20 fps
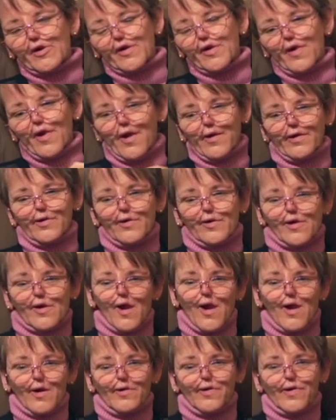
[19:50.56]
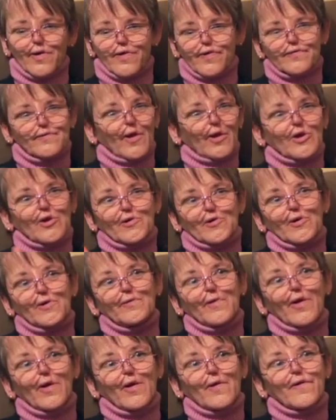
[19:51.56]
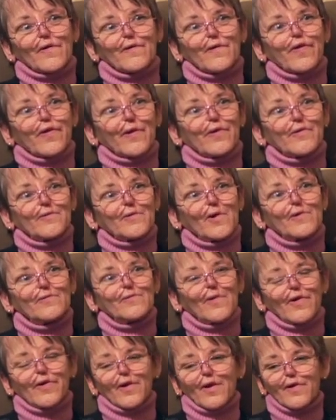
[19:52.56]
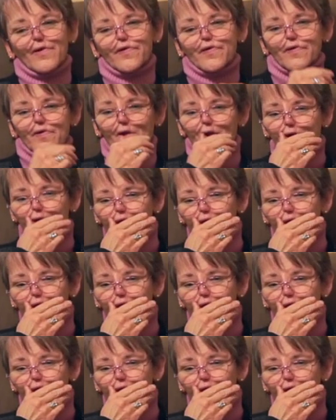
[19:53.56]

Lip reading: she like checked to make sure nobody else was in the room with us,